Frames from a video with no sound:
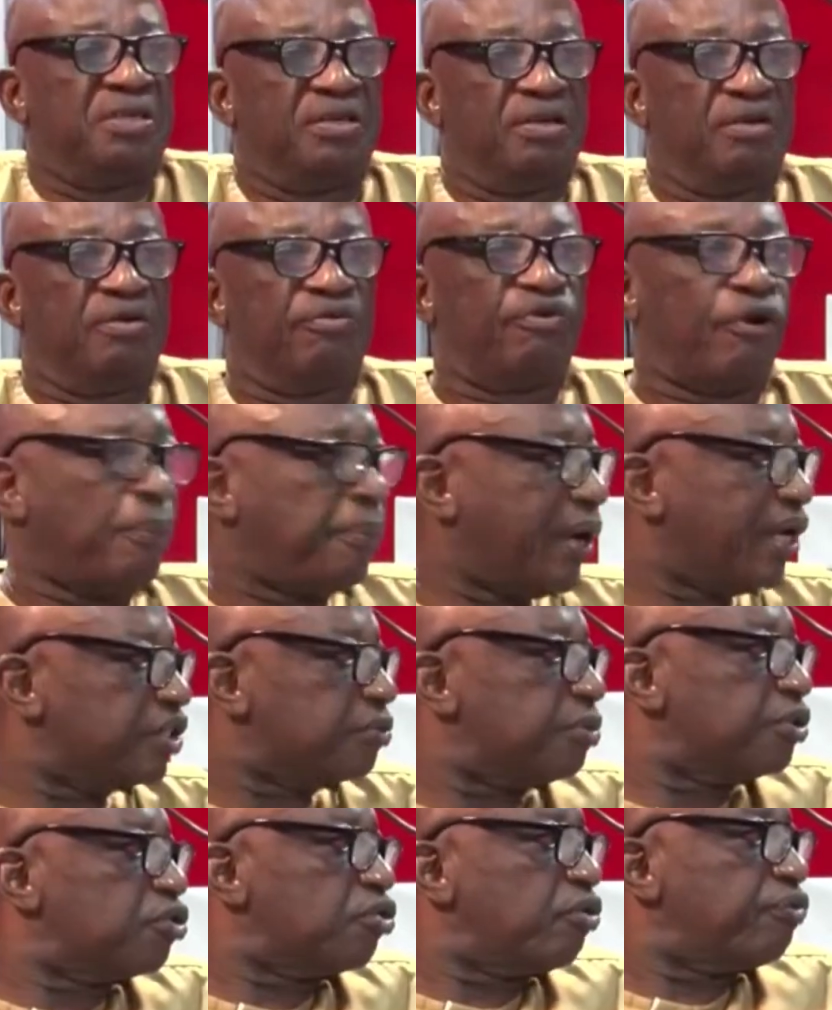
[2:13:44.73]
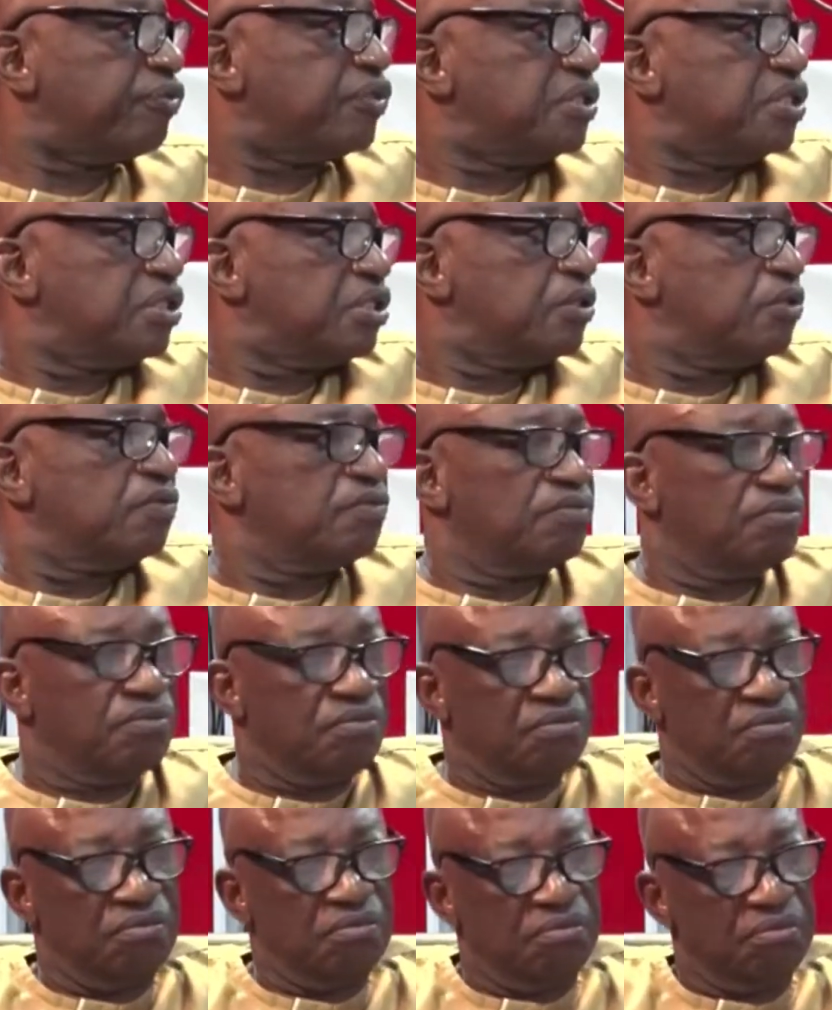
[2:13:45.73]
for passport office.
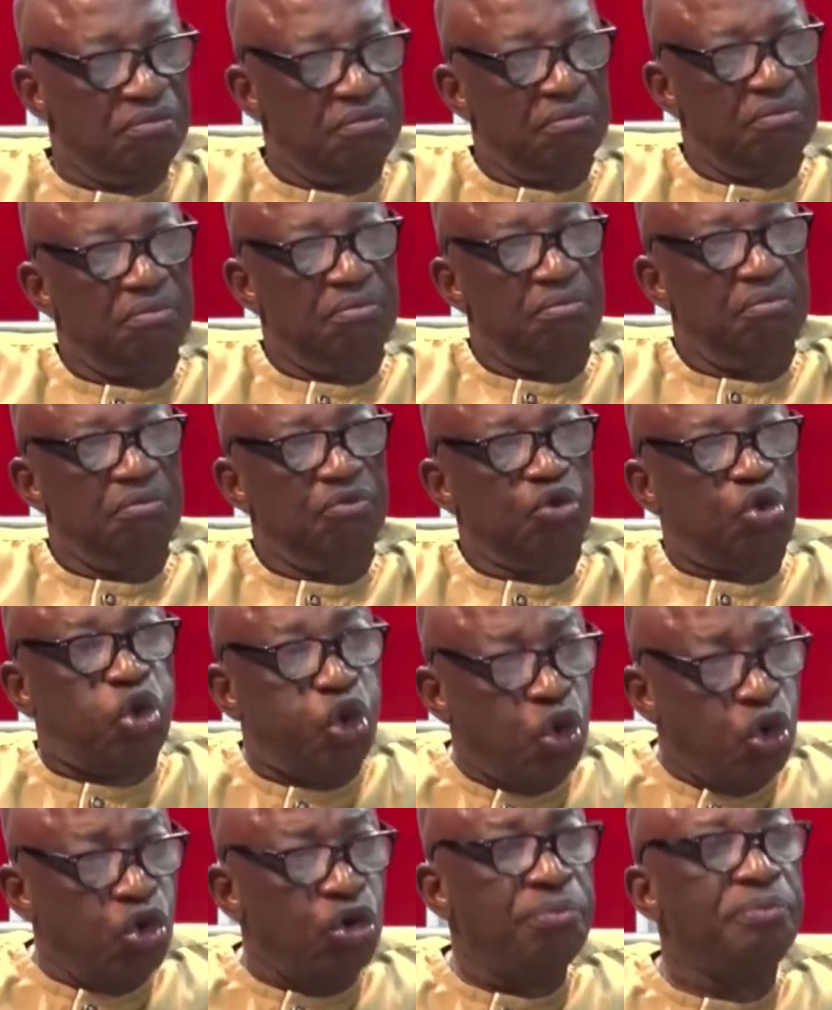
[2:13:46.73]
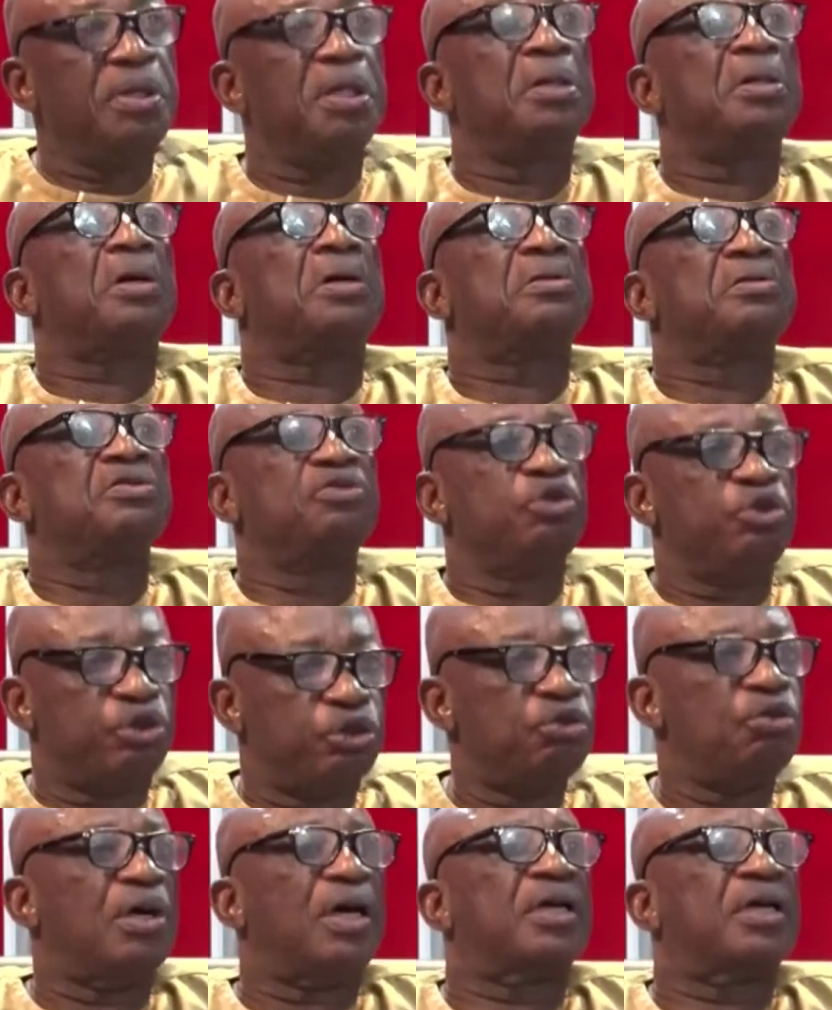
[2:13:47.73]
$2 million. Wamu